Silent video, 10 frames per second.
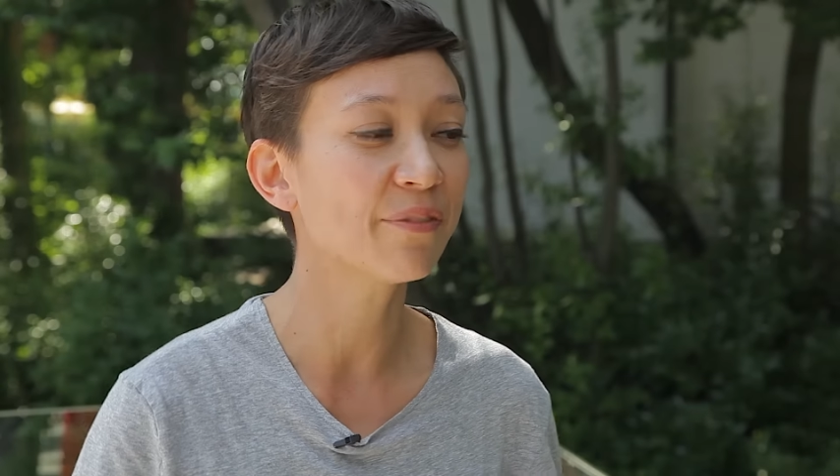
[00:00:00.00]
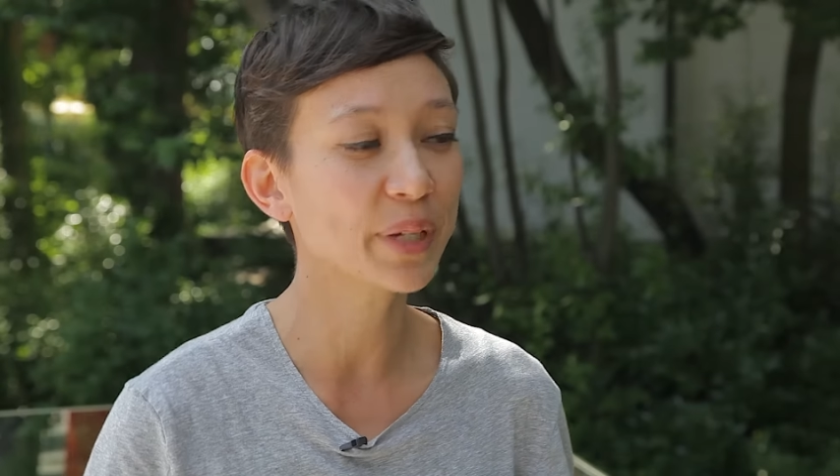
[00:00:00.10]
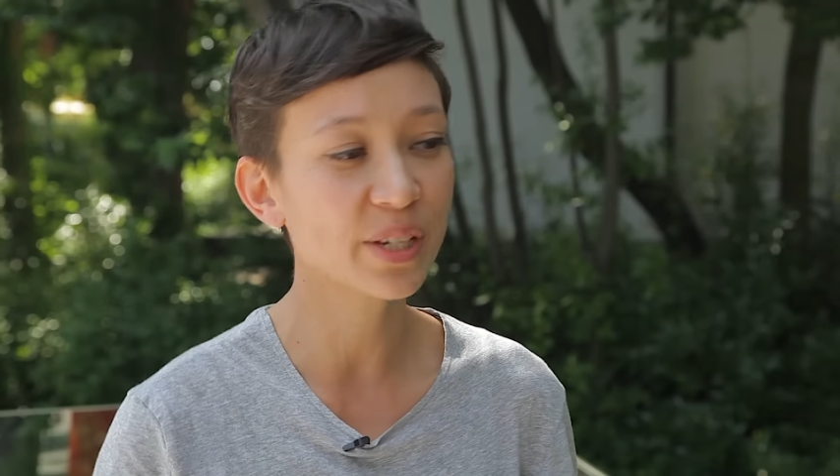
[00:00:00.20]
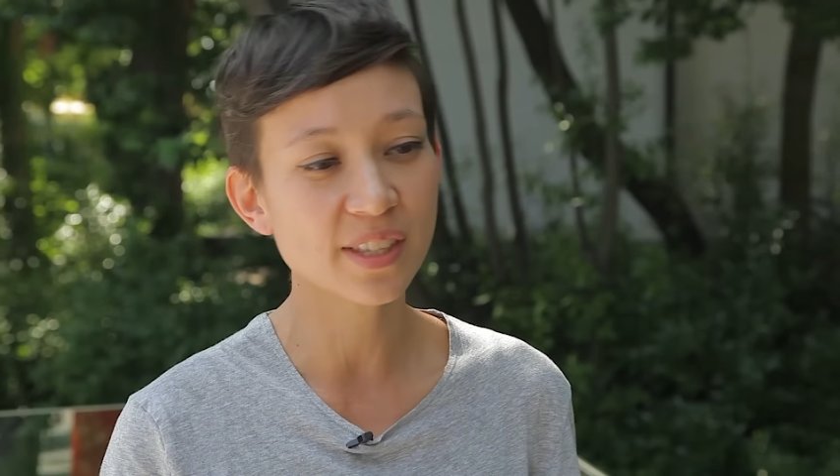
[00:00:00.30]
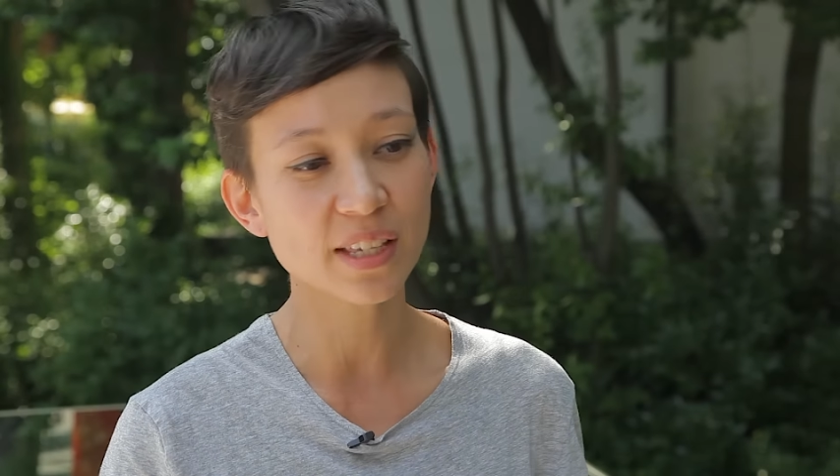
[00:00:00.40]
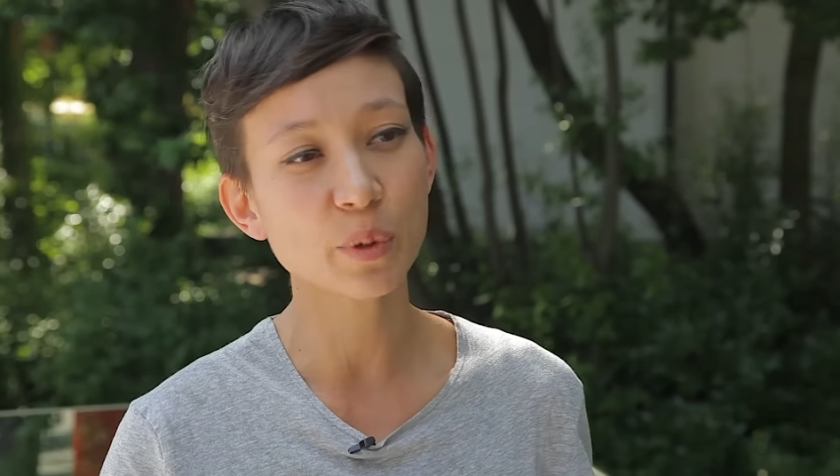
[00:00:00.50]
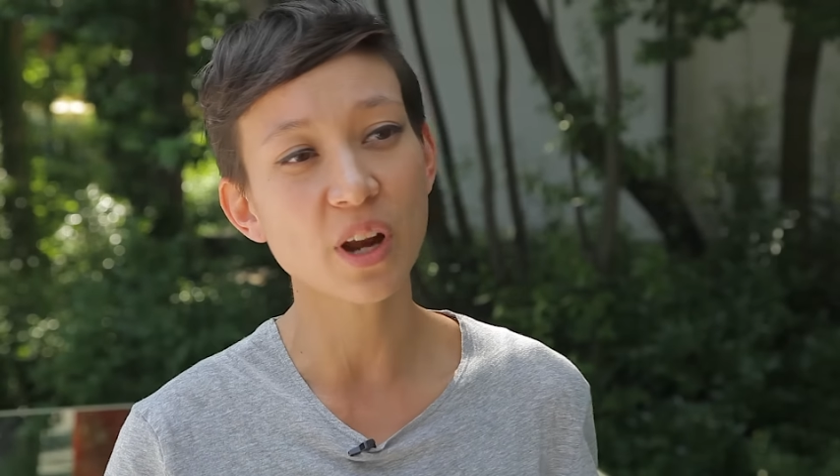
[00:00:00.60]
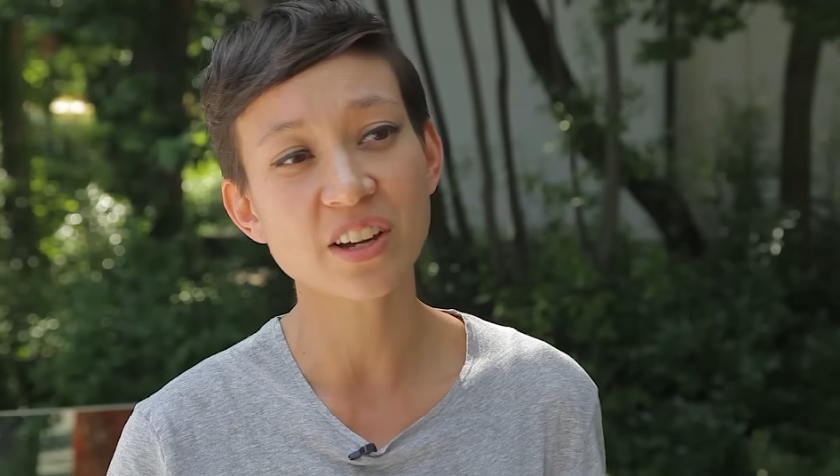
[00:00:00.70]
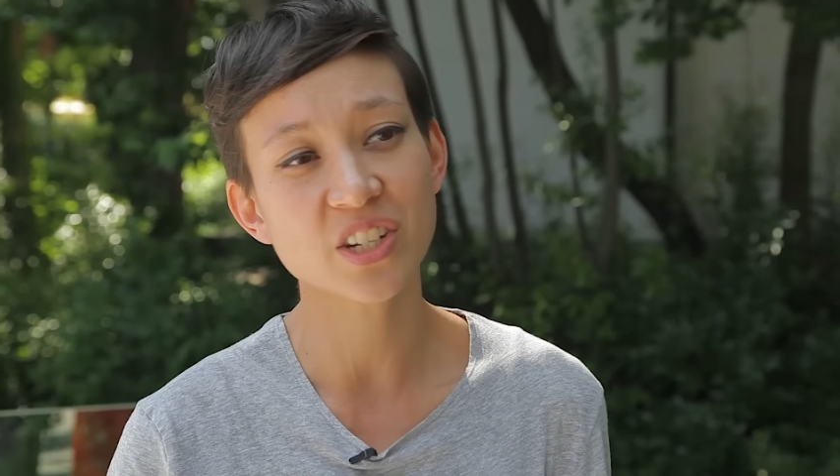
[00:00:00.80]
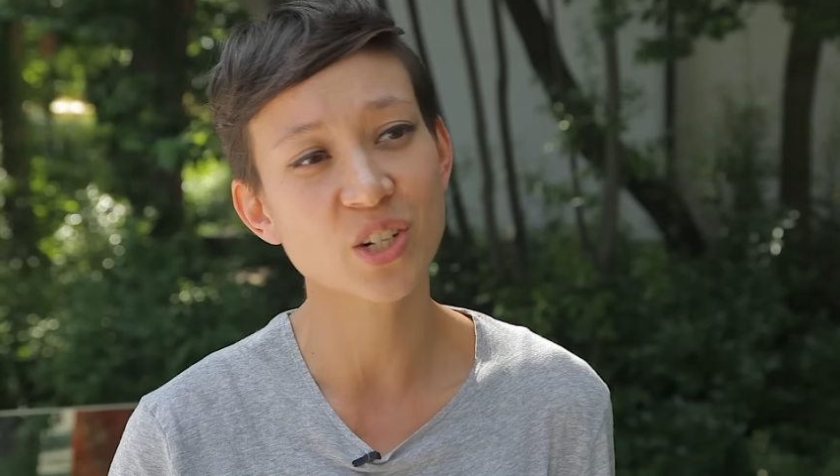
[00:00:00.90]
because that's what
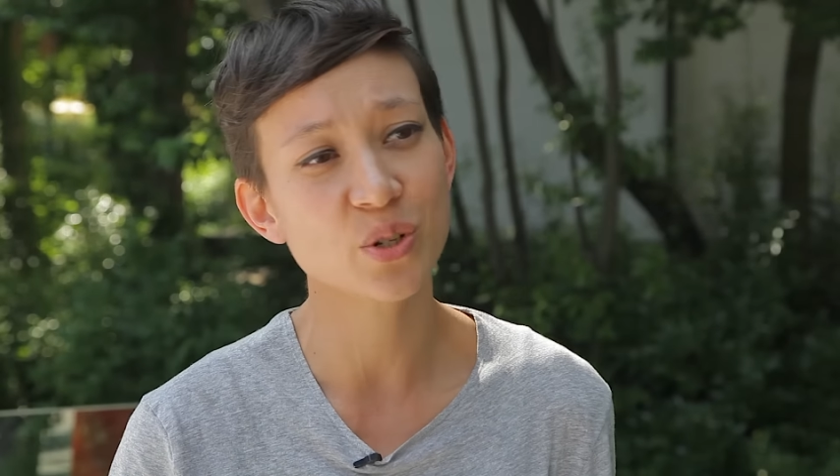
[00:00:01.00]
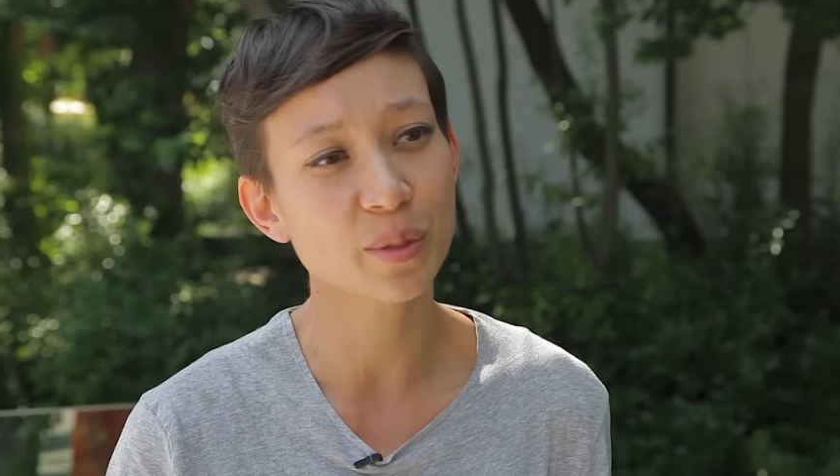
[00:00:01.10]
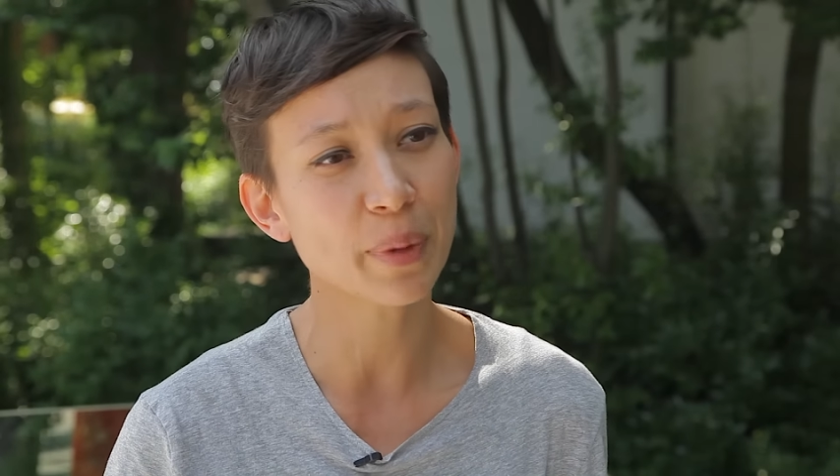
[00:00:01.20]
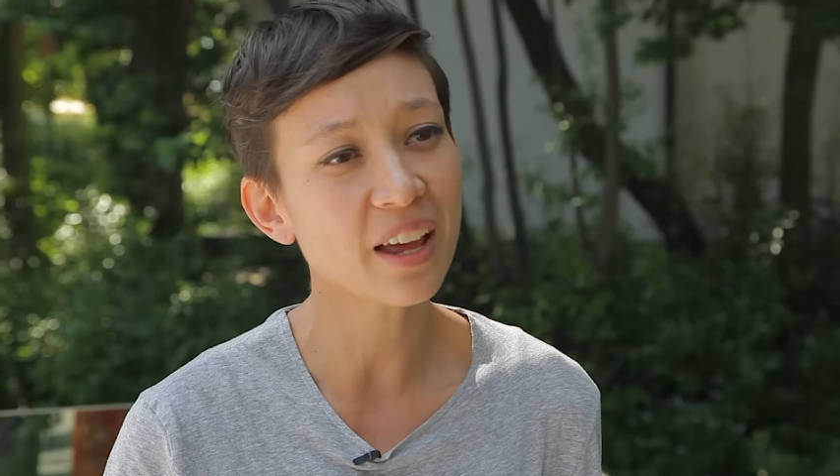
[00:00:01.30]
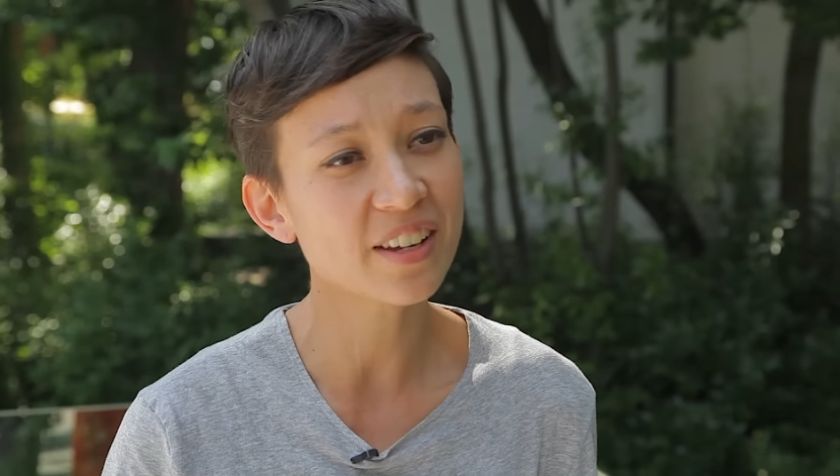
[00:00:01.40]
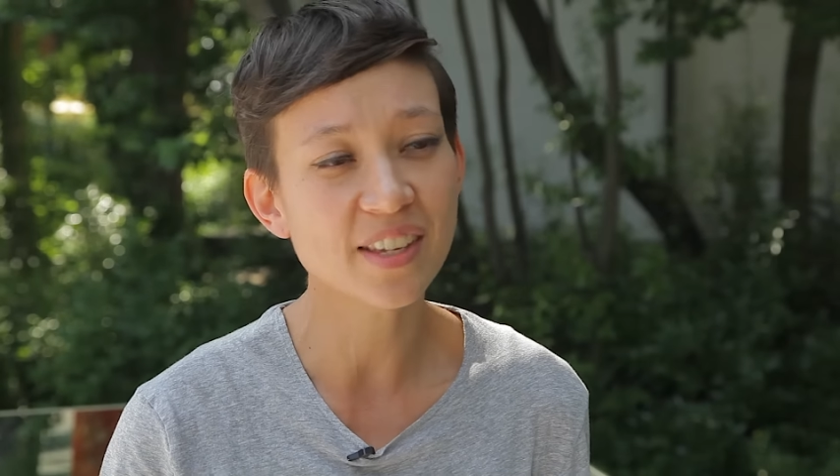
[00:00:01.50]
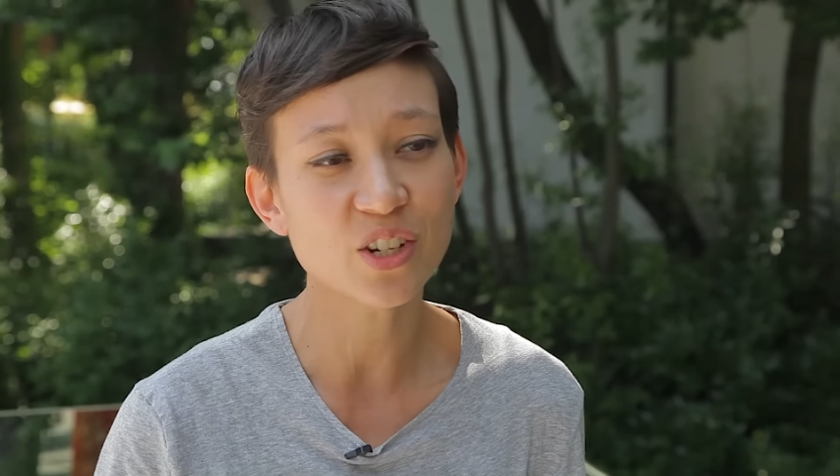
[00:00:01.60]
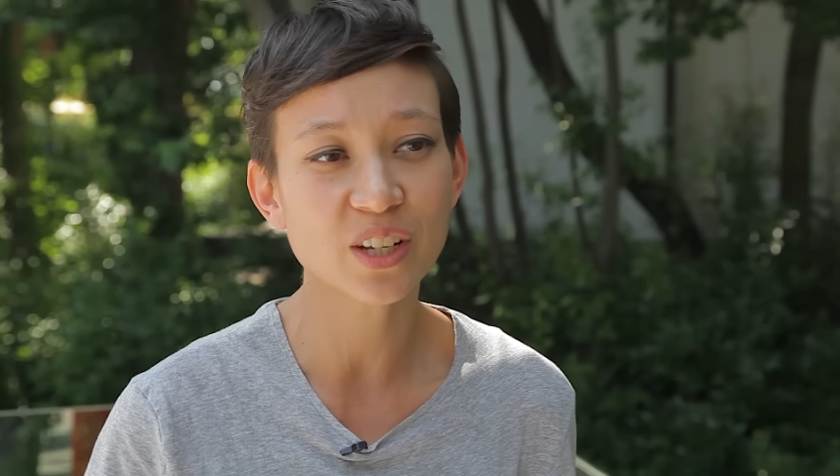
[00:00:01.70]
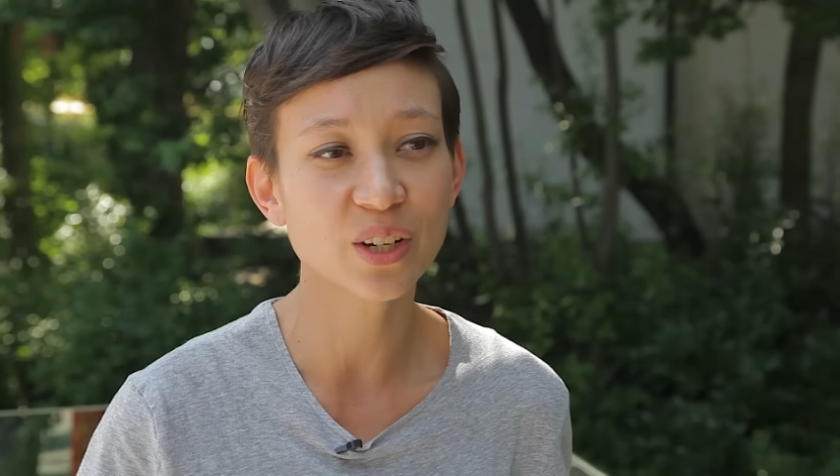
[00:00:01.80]
architecture is about, essentially.